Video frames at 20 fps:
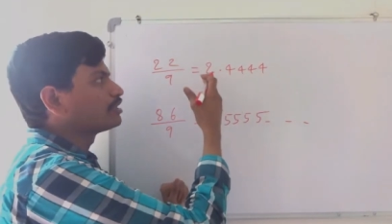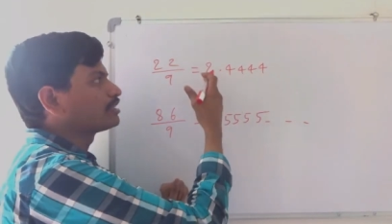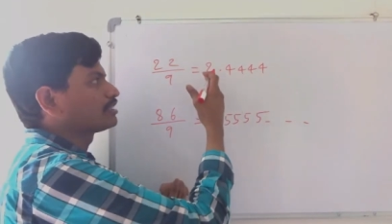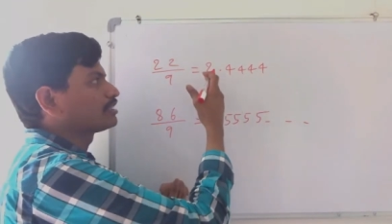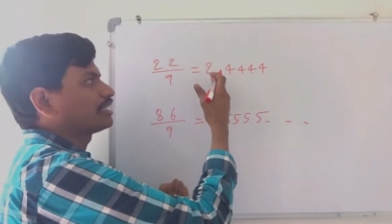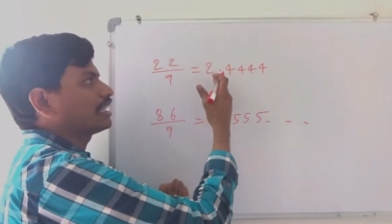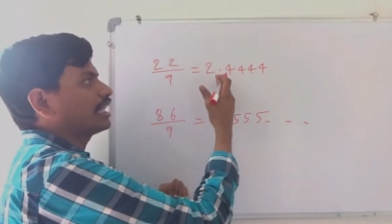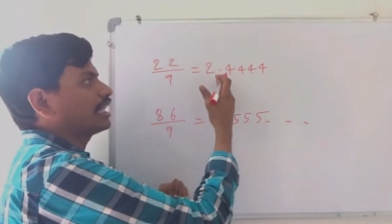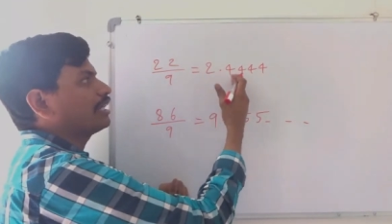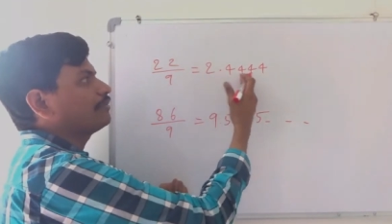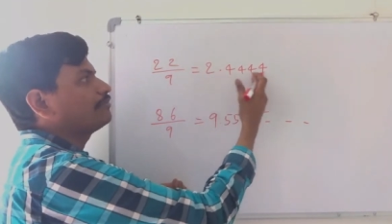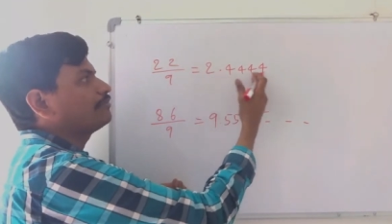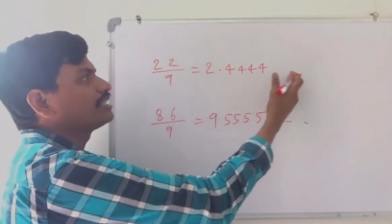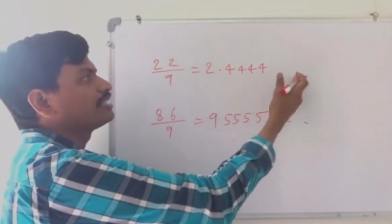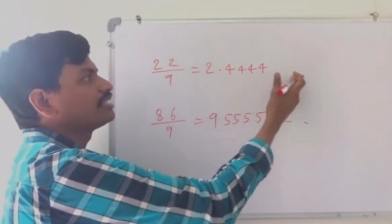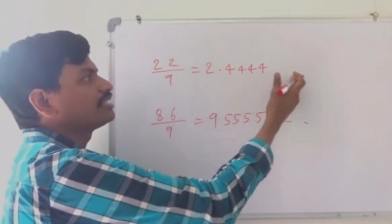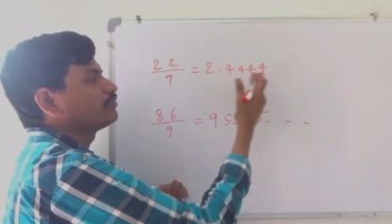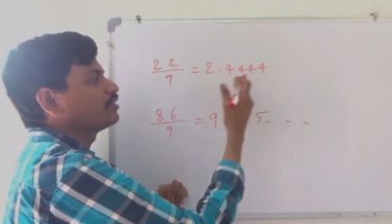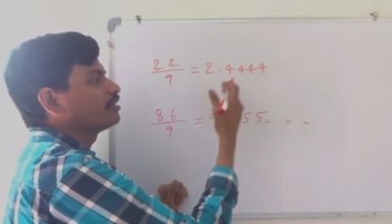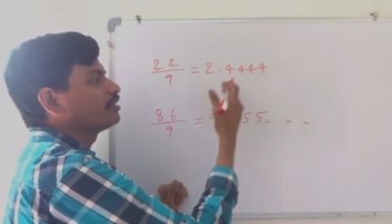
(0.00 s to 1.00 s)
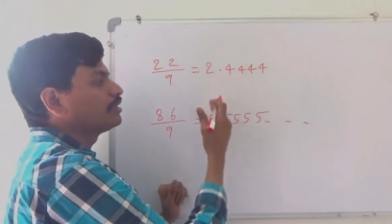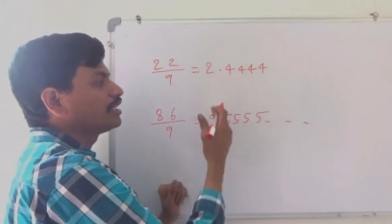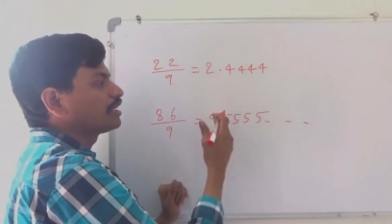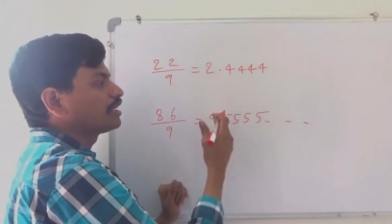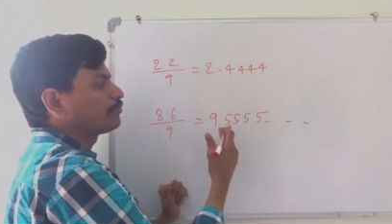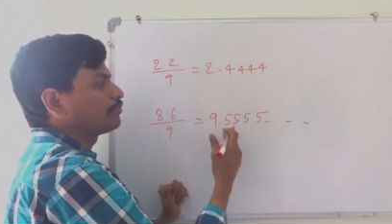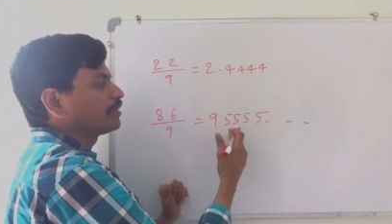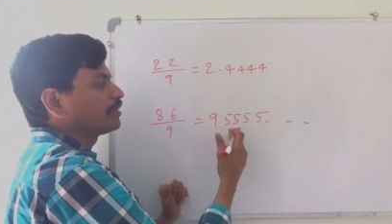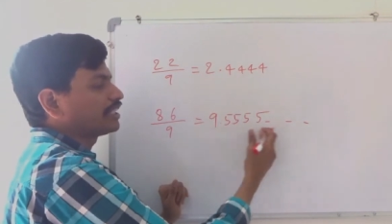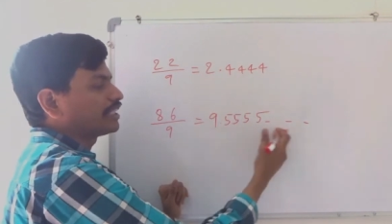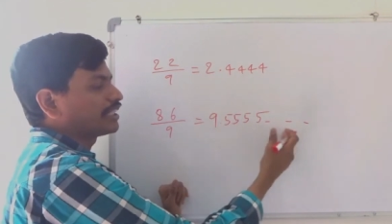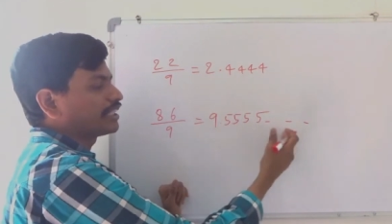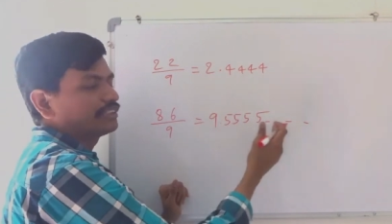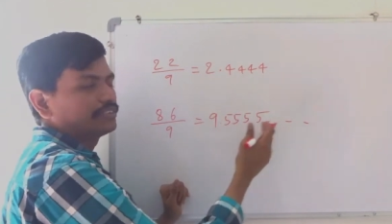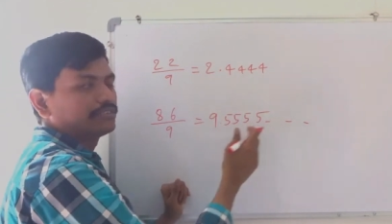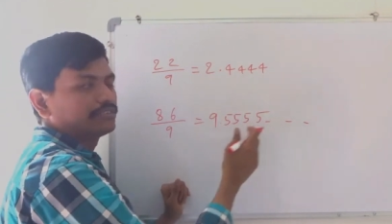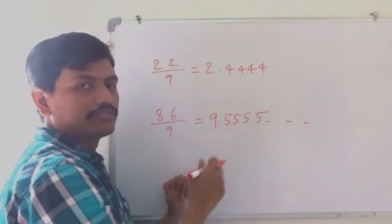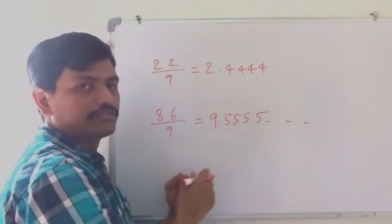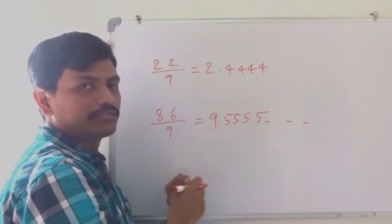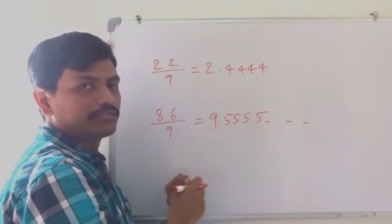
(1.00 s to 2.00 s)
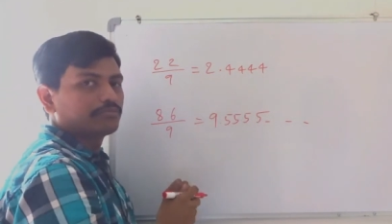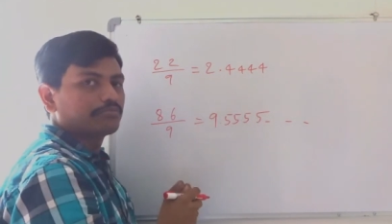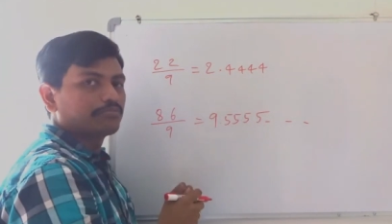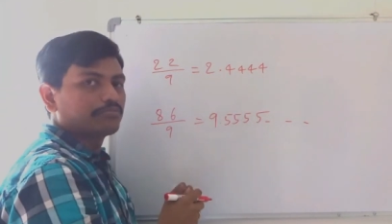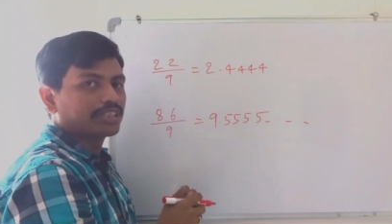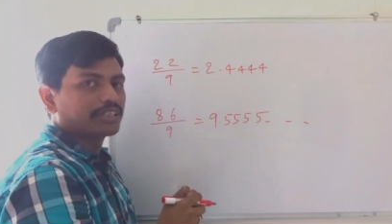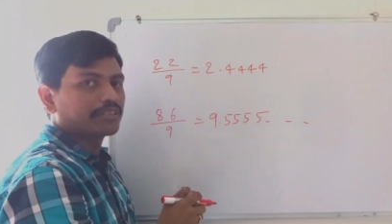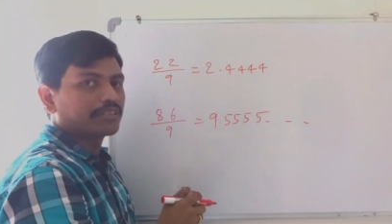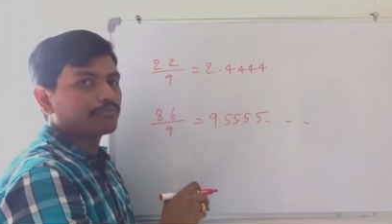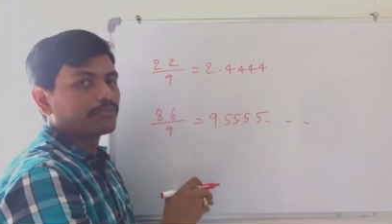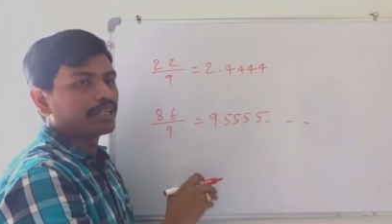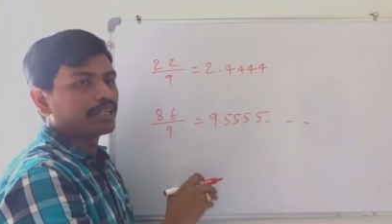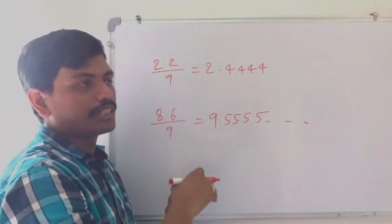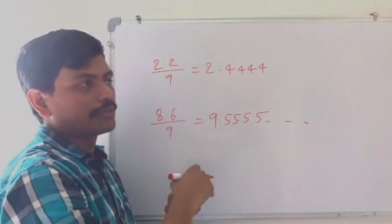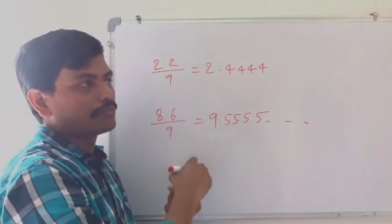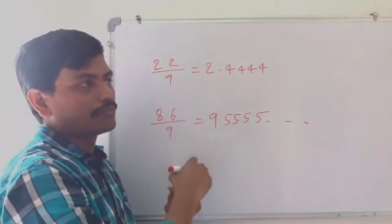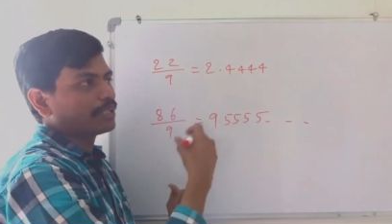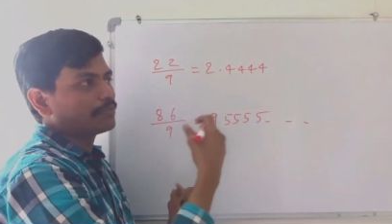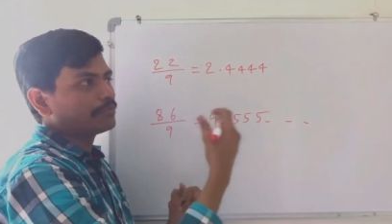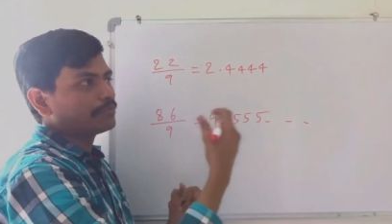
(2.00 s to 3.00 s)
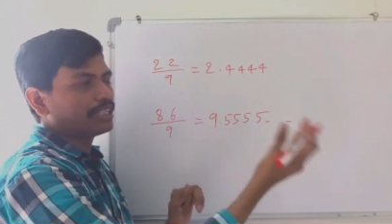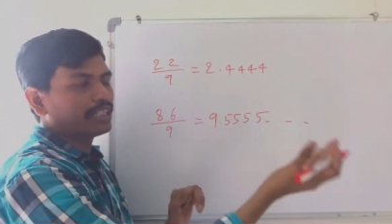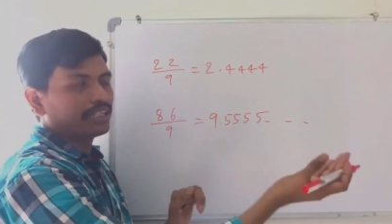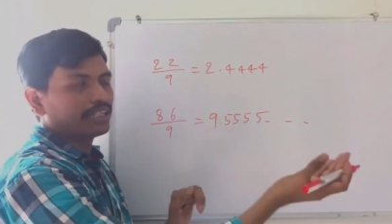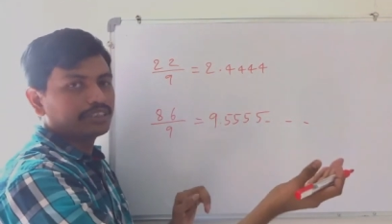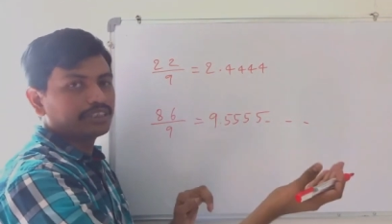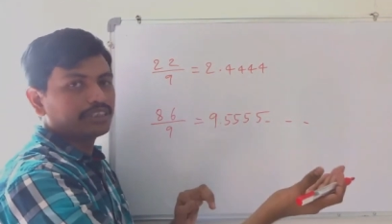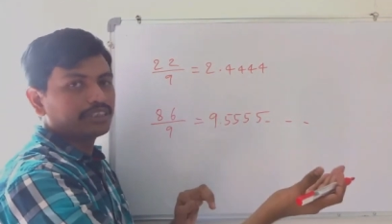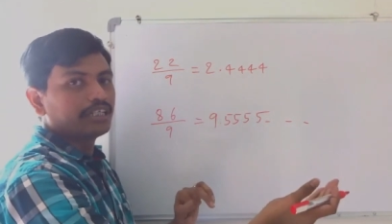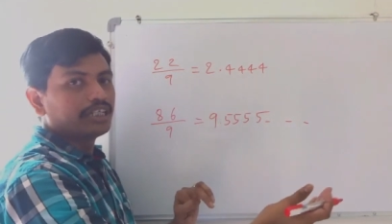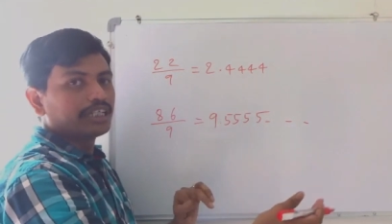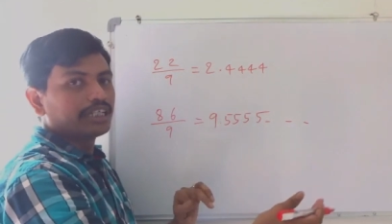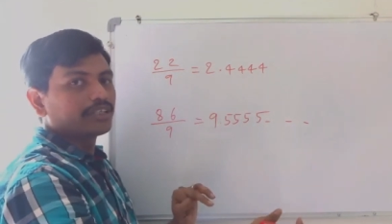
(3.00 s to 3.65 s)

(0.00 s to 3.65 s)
same digit will be repeated, but multiply by 11.